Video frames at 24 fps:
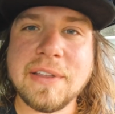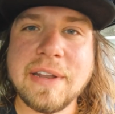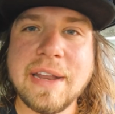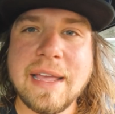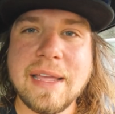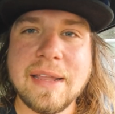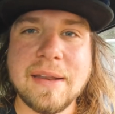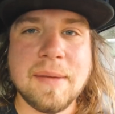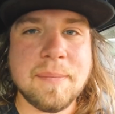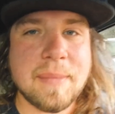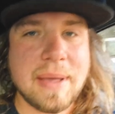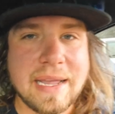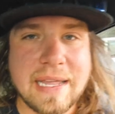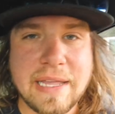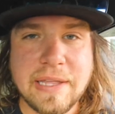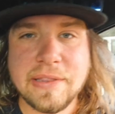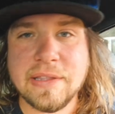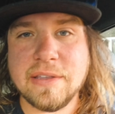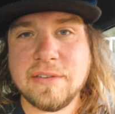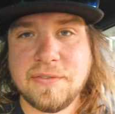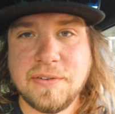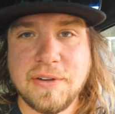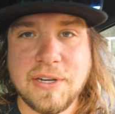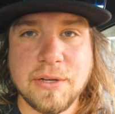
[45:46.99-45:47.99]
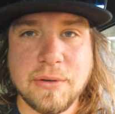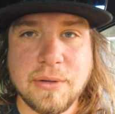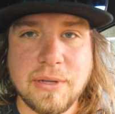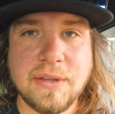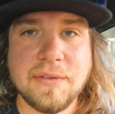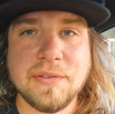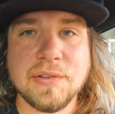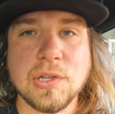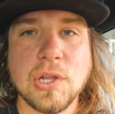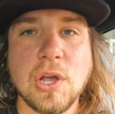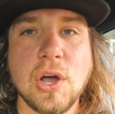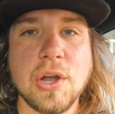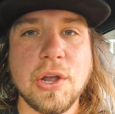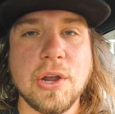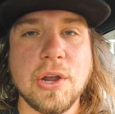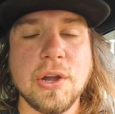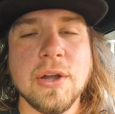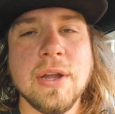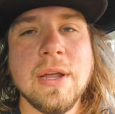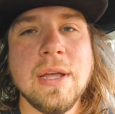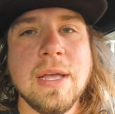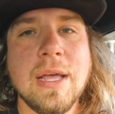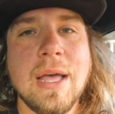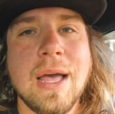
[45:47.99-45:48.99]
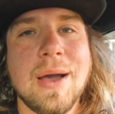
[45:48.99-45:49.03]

today and making this video even longer,